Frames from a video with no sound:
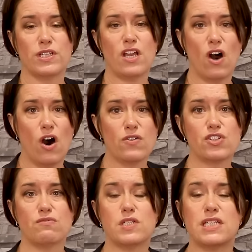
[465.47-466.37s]
The
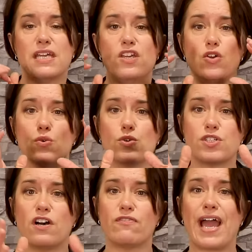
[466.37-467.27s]
answer is to get
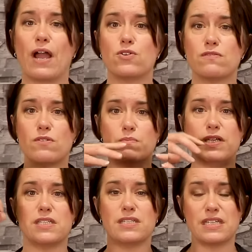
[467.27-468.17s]
yourself out of the
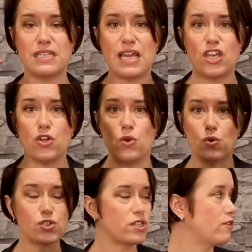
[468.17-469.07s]
business and get
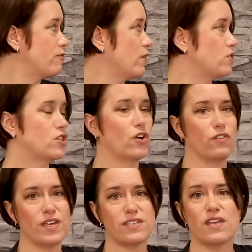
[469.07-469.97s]
yourself focusing
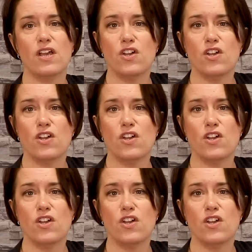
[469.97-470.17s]
on this